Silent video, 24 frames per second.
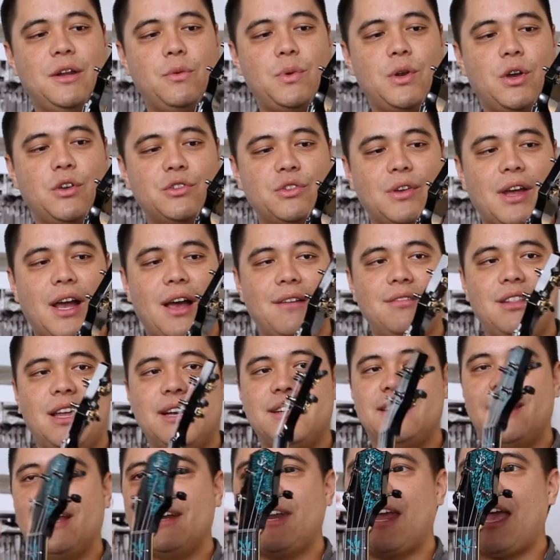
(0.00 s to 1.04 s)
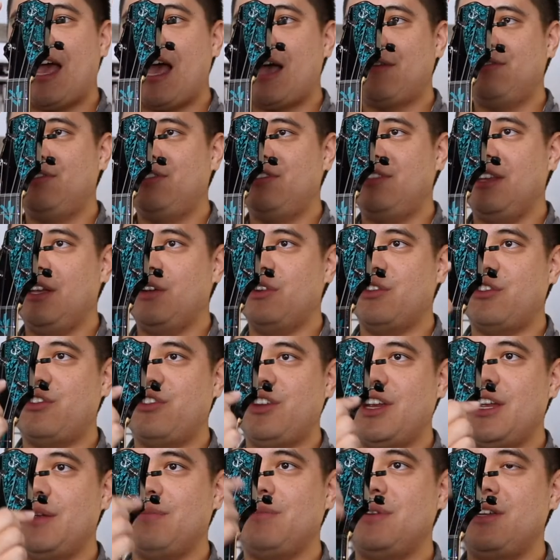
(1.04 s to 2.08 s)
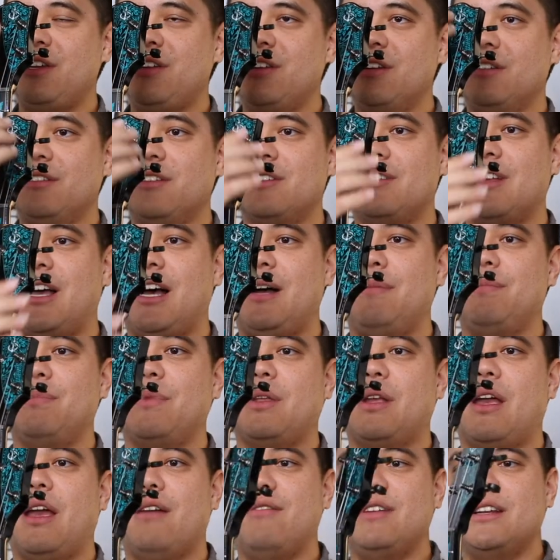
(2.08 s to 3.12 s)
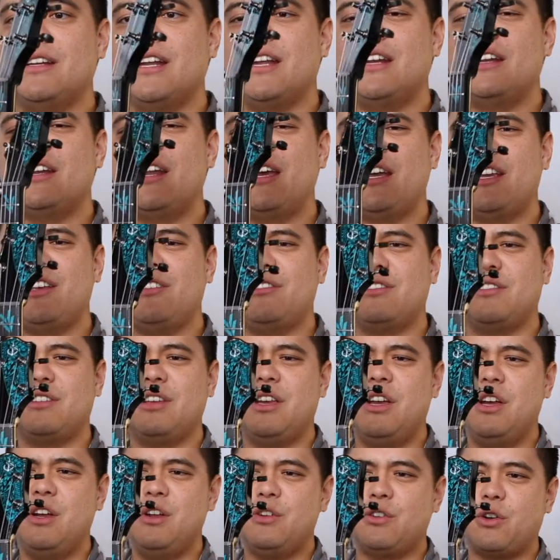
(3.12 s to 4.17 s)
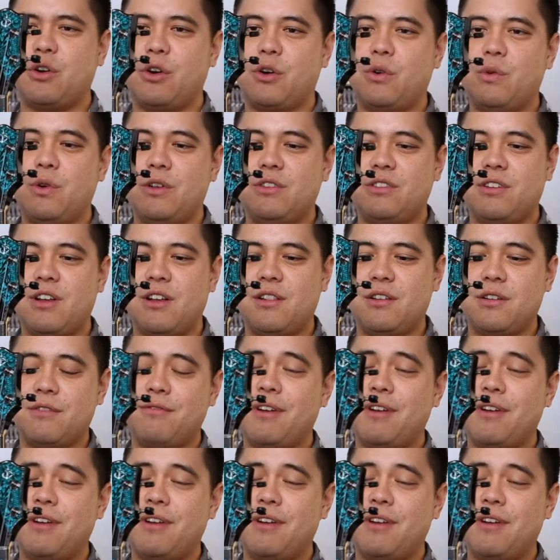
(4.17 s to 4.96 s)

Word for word: then we also had like that half sail shape here on the top, having that nice turquoise color. In